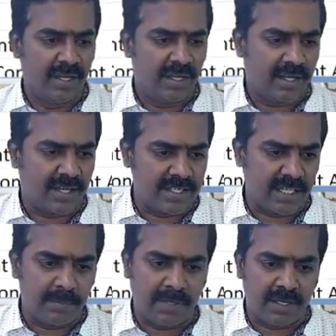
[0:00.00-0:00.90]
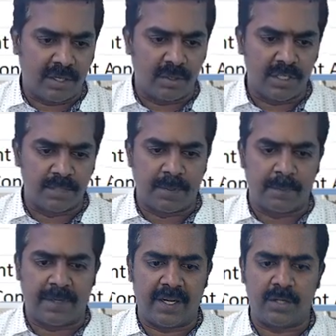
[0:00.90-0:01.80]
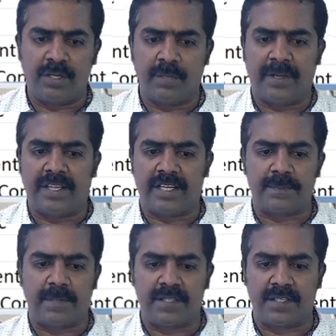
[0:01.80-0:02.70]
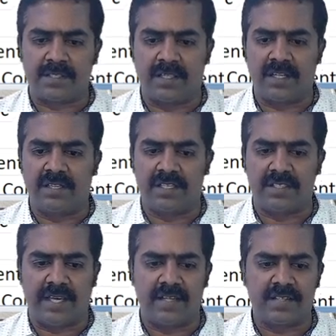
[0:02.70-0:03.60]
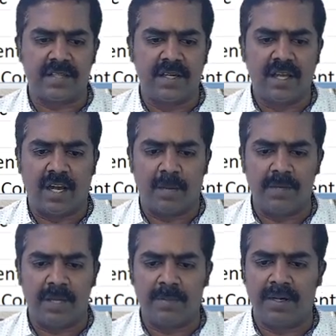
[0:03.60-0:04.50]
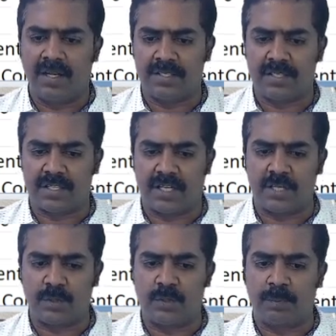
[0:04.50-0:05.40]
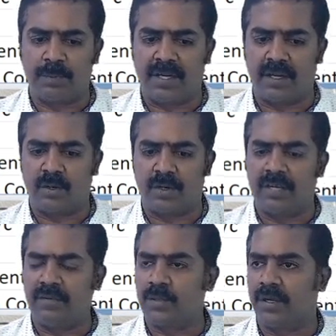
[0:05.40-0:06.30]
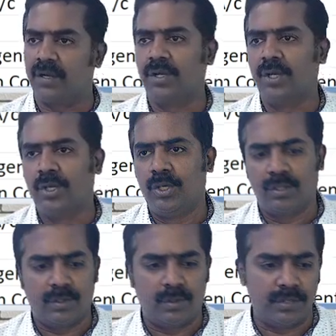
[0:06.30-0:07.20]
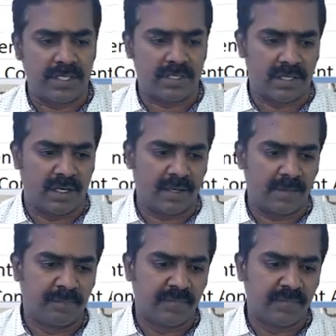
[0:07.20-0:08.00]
Consignment account is prepared to debit the expenses, credit the sales, abnormal losses transferred to P&L account, and which one? Closing stock.